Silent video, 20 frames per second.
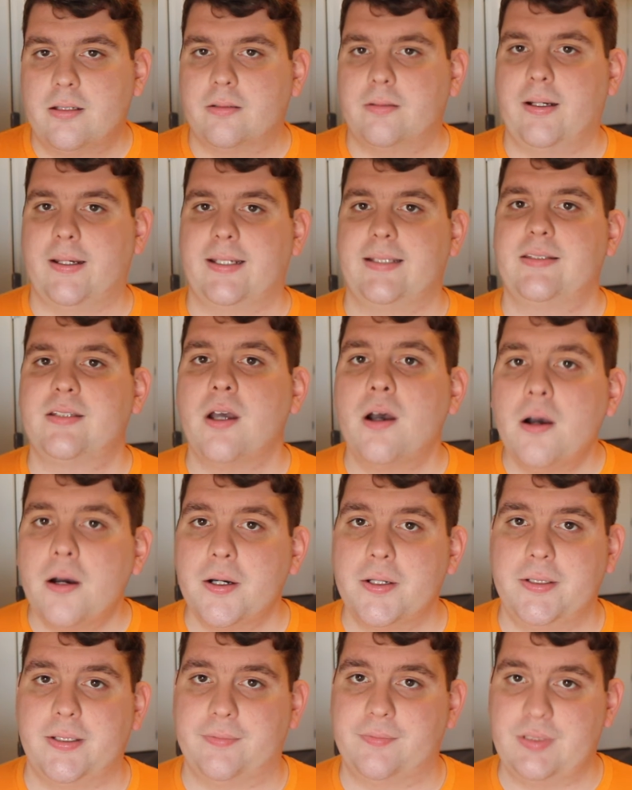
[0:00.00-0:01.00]
There are a
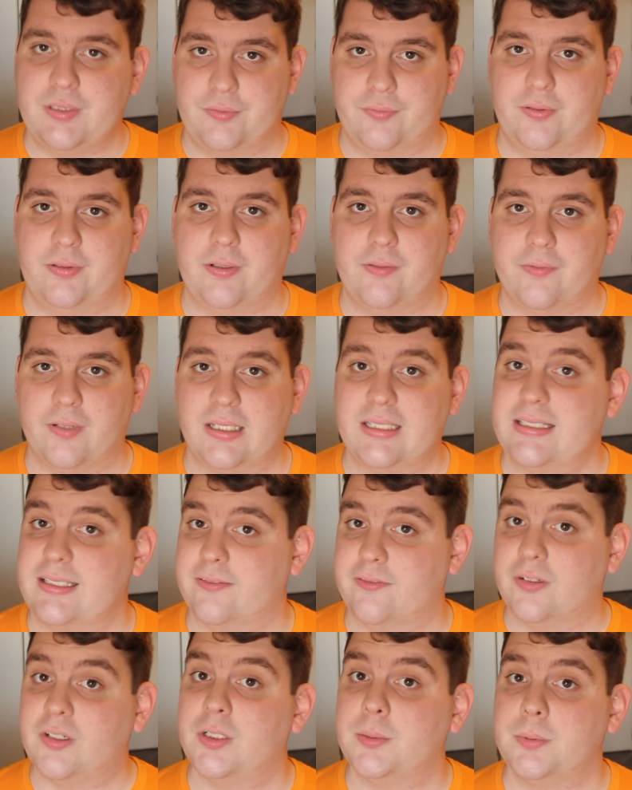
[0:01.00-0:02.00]
ton of different events
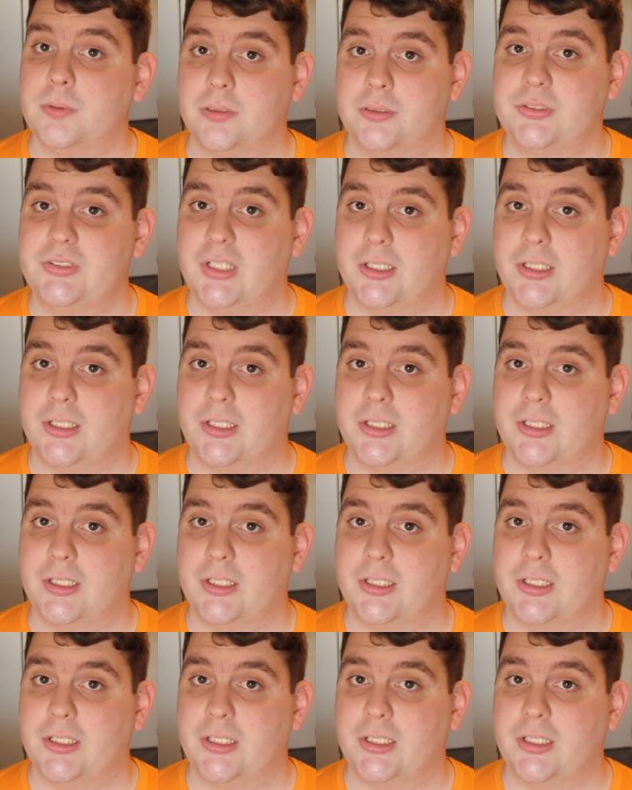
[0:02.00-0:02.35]
available in